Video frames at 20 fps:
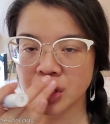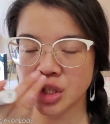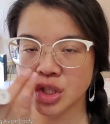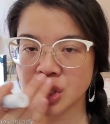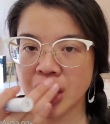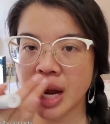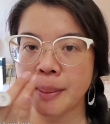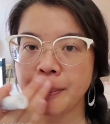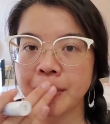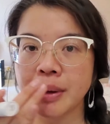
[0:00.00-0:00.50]

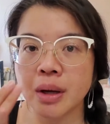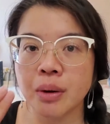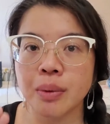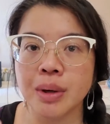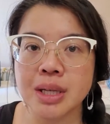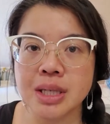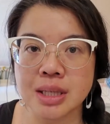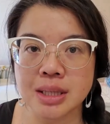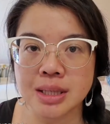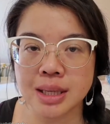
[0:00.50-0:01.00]
chapping
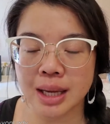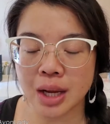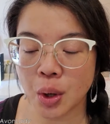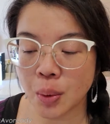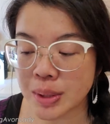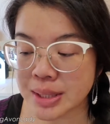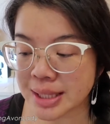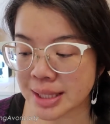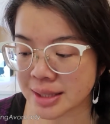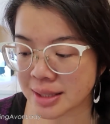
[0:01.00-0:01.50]
away, since I
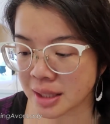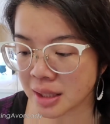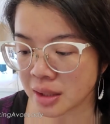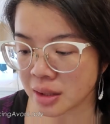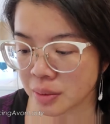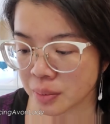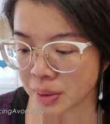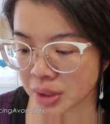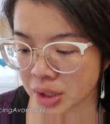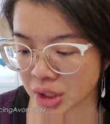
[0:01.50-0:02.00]
always get sick
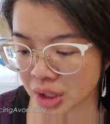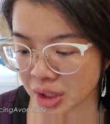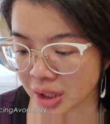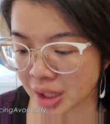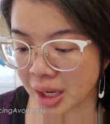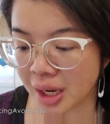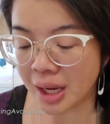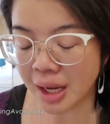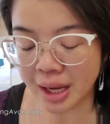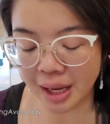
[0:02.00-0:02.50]
in the winter,
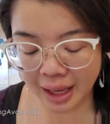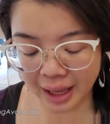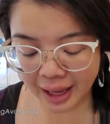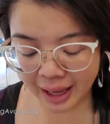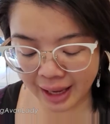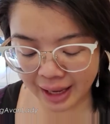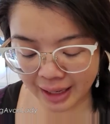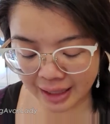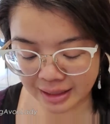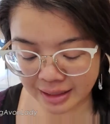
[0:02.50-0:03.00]

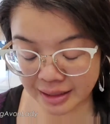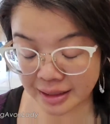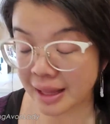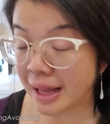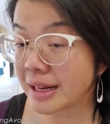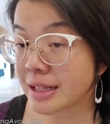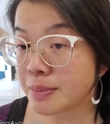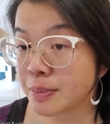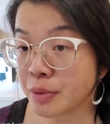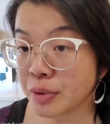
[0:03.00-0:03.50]
and
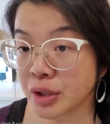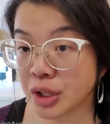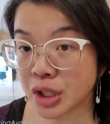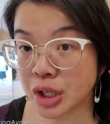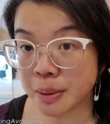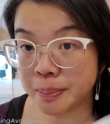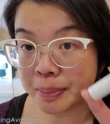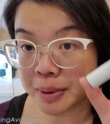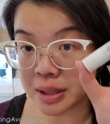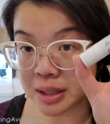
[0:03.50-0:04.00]
that's been really
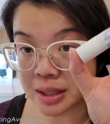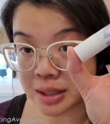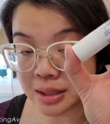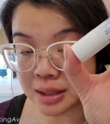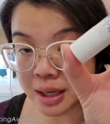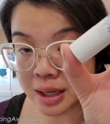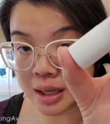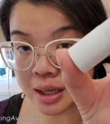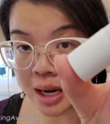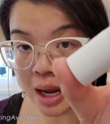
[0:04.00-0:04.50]
good. But
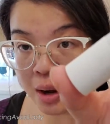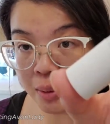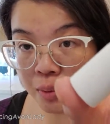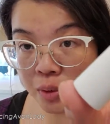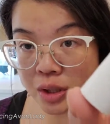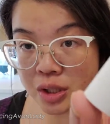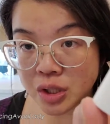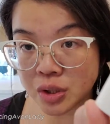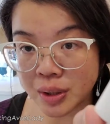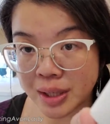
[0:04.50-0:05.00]
today, now I'm
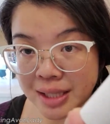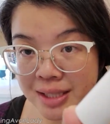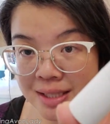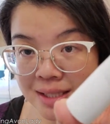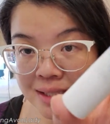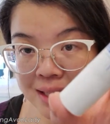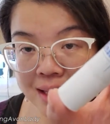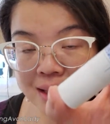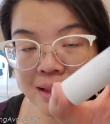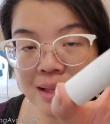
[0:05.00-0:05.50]
going to
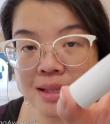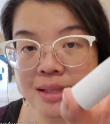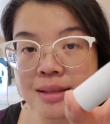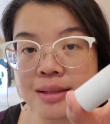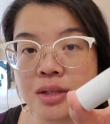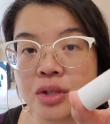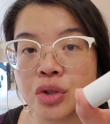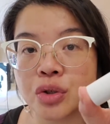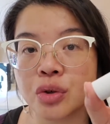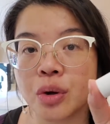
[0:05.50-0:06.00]
extend this
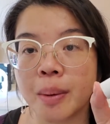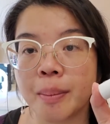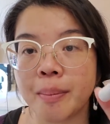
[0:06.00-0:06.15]
to